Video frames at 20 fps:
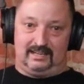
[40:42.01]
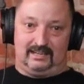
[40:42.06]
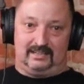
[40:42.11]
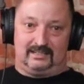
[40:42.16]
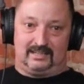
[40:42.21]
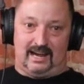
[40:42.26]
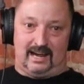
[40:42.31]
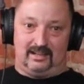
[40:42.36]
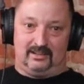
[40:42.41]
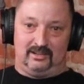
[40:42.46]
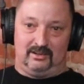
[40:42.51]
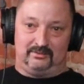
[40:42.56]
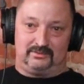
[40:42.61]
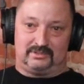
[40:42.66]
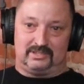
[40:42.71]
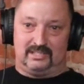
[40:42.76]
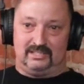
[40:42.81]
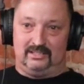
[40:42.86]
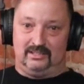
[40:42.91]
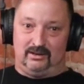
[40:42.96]
dial up and
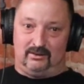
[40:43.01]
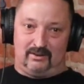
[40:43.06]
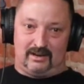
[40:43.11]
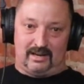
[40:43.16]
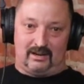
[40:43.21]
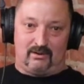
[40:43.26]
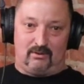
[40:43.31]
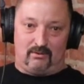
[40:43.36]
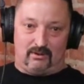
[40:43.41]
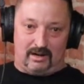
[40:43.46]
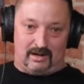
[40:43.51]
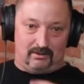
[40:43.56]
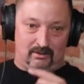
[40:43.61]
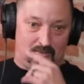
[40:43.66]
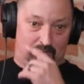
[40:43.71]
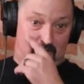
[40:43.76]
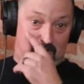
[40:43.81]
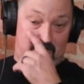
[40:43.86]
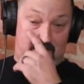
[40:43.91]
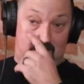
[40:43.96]
say, what, I don't
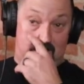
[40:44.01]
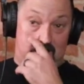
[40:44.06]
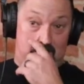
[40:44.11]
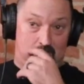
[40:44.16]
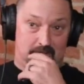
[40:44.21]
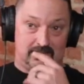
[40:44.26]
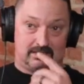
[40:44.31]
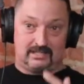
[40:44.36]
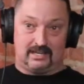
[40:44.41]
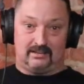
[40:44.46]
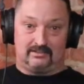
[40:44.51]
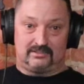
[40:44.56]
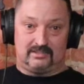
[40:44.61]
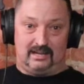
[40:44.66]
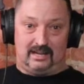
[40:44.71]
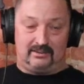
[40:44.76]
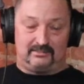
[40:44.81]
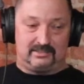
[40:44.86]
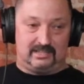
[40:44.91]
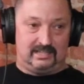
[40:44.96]
want Carolina Beach.
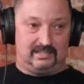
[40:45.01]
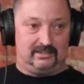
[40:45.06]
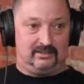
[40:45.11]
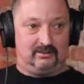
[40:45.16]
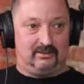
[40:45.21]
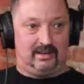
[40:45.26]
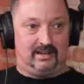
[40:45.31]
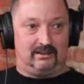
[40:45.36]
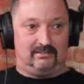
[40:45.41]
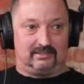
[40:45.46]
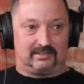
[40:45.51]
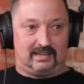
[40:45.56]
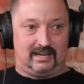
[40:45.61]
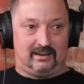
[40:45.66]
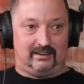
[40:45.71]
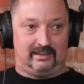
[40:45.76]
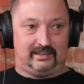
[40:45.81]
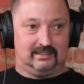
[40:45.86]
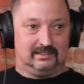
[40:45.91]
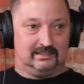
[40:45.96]
I'll take New Hanover
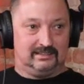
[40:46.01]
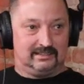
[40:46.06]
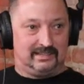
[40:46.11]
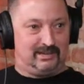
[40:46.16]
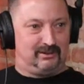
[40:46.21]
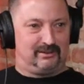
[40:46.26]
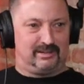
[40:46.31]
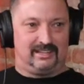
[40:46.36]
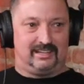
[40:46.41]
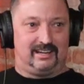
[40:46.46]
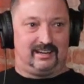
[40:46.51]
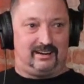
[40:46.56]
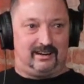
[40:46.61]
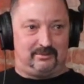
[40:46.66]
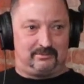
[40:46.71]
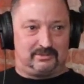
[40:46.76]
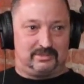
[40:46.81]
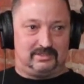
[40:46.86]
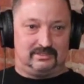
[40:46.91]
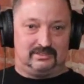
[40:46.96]
County. They don't get that
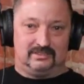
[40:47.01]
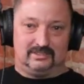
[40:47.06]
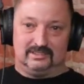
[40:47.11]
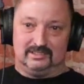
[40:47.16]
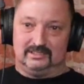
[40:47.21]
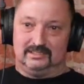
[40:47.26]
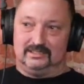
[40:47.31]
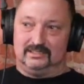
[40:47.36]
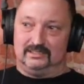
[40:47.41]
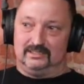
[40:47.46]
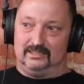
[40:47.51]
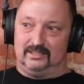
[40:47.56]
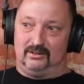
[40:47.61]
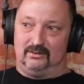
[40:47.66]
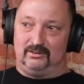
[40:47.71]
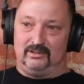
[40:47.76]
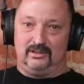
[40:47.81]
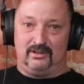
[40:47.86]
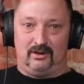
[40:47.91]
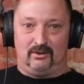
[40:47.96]
option.
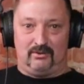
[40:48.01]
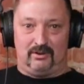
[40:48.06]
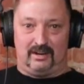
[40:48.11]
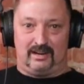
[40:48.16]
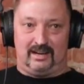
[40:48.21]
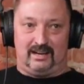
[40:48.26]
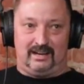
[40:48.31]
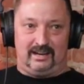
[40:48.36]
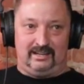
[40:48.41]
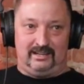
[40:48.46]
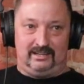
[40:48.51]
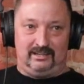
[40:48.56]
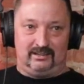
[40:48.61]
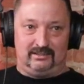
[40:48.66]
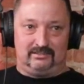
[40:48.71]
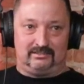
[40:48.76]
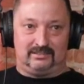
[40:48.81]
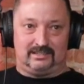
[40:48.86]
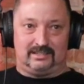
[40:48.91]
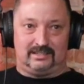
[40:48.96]
What, I
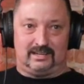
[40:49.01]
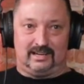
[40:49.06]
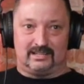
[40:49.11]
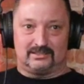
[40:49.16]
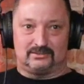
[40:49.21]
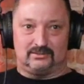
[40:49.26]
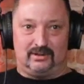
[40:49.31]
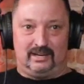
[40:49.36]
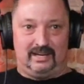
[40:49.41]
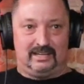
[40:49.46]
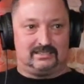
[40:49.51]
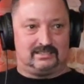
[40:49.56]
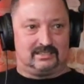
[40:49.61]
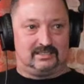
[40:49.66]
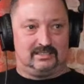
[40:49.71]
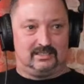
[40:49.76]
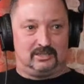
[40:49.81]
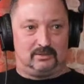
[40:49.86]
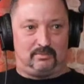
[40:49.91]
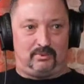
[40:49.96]
hear Castle Haynes is a
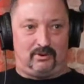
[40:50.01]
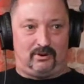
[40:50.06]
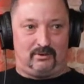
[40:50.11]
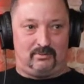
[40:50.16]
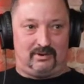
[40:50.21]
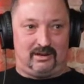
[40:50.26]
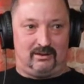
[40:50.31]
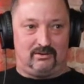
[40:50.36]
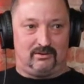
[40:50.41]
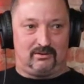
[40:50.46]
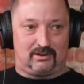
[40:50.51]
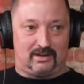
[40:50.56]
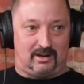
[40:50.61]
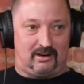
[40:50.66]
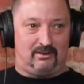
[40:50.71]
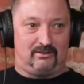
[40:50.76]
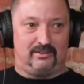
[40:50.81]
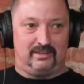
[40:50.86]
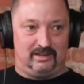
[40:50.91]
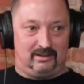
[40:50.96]
good department. I'm going to
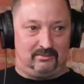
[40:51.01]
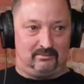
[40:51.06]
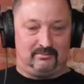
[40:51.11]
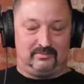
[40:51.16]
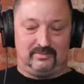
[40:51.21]
call them.